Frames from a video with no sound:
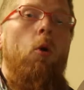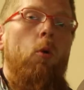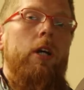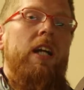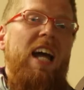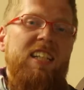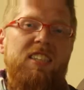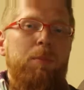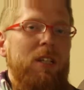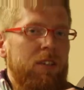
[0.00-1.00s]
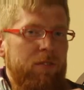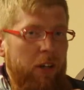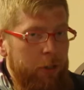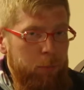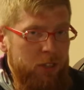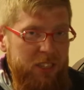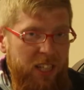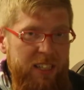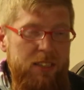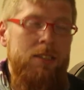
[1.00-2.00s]
or it has to be very
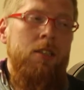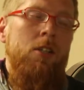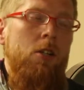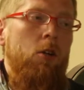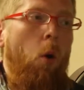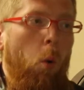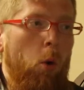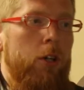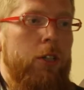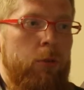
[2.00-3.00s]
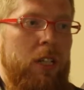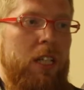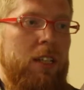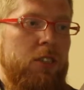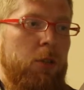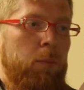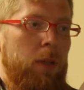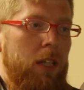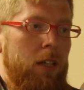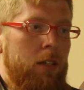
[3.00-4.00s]
precise, or you need it to
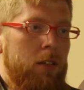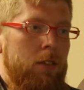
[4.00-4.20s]
be